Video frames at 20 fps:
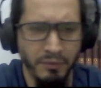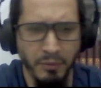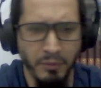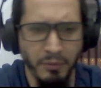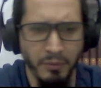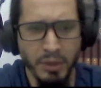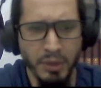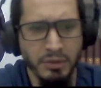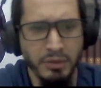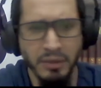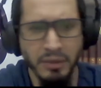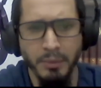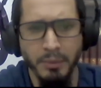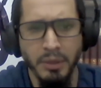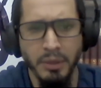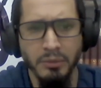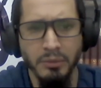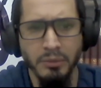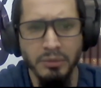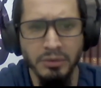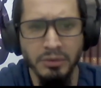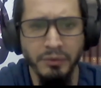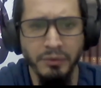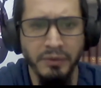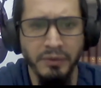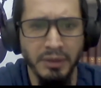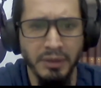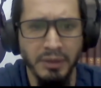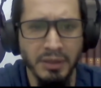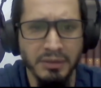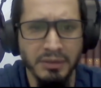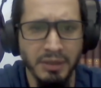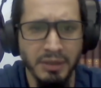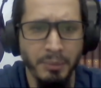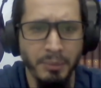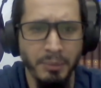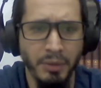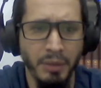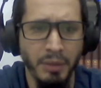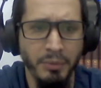question about substance
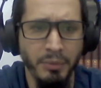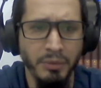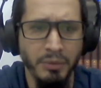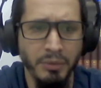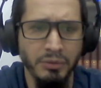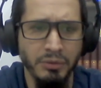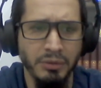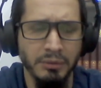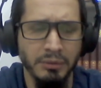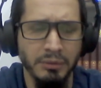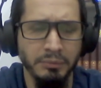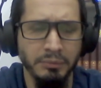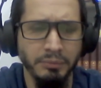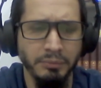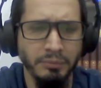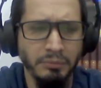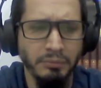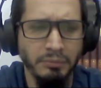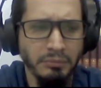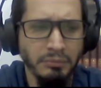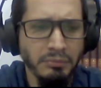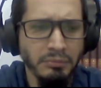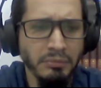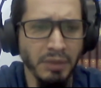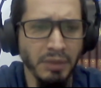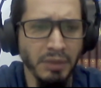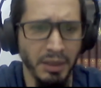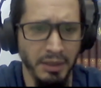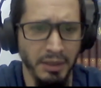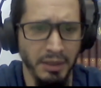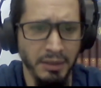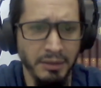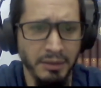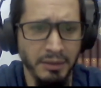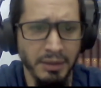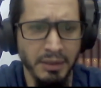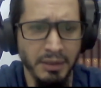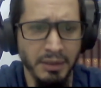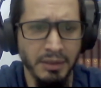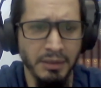abuse. In
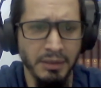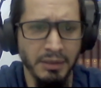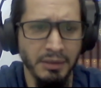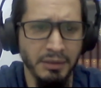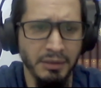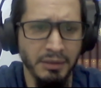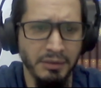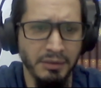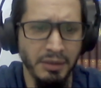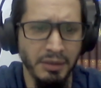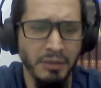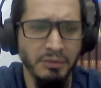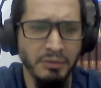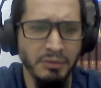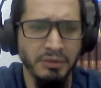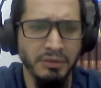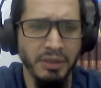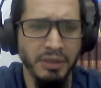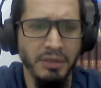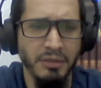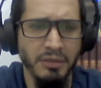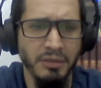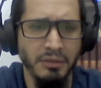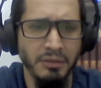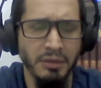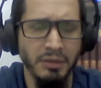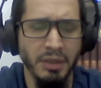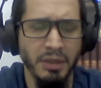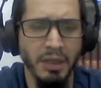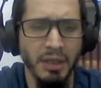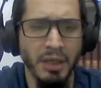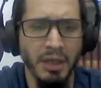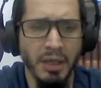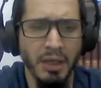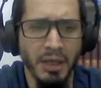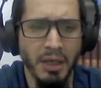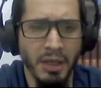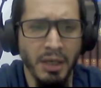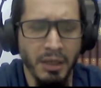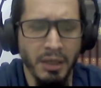the second station,
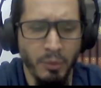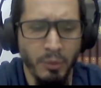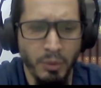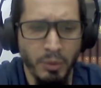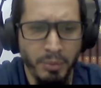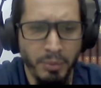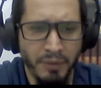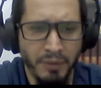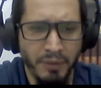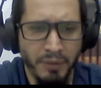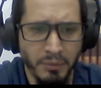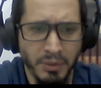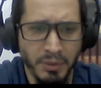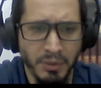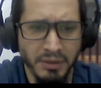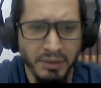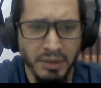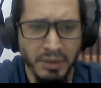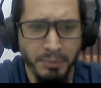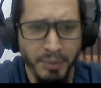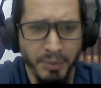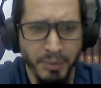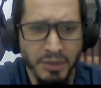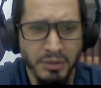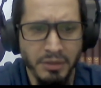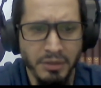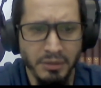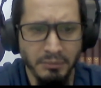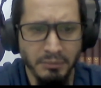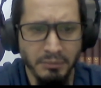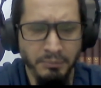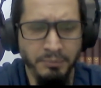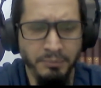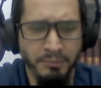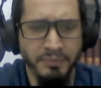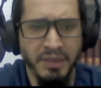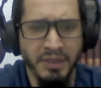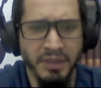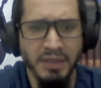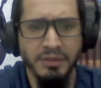we perform on the picture,
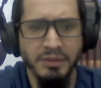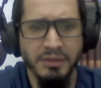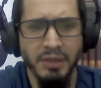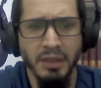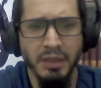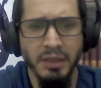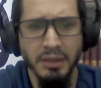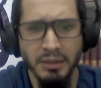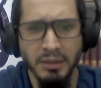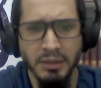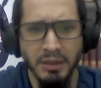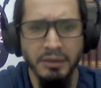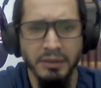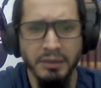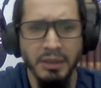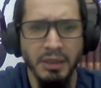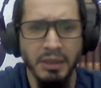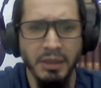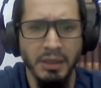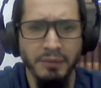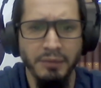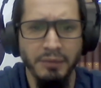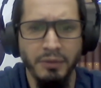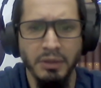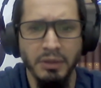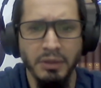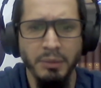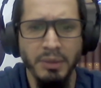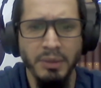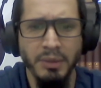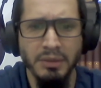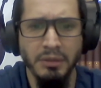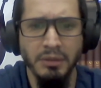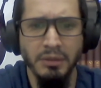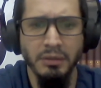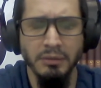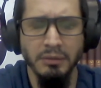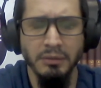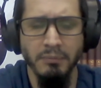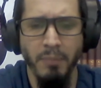the X-ray, and the CAT4TB
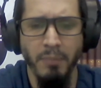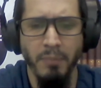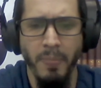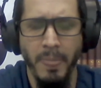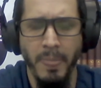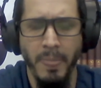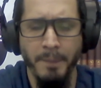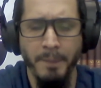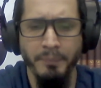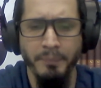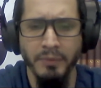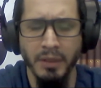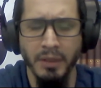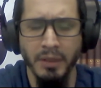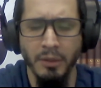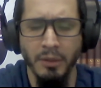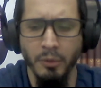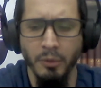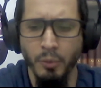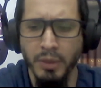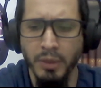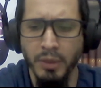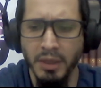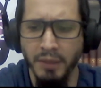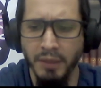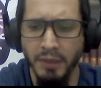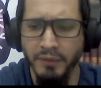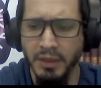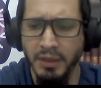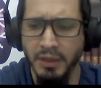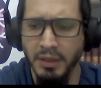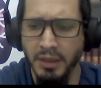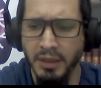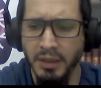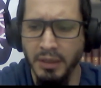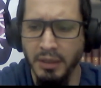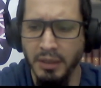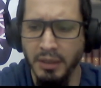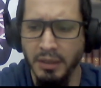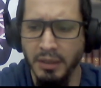score. We have the
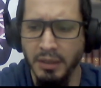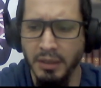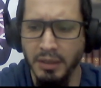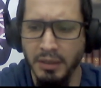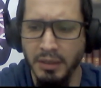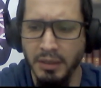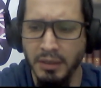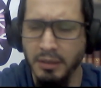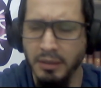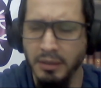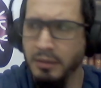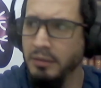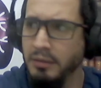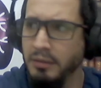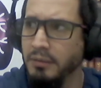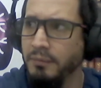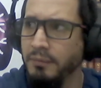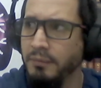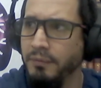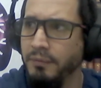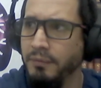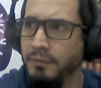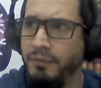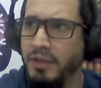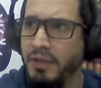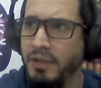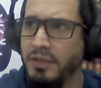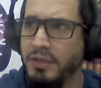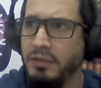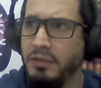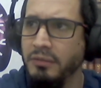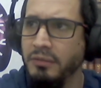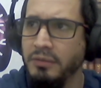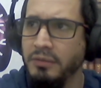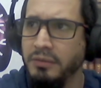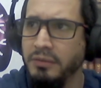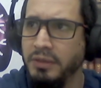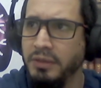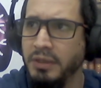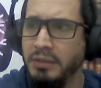version
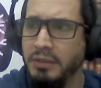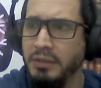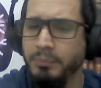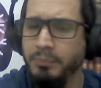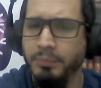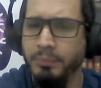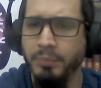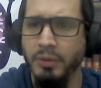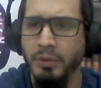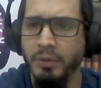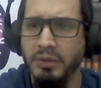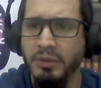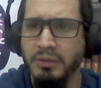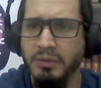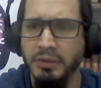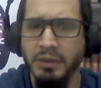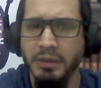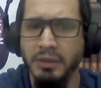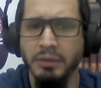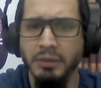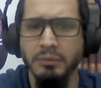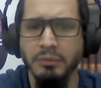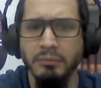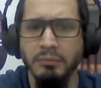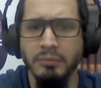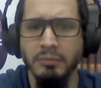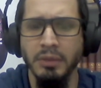6.0,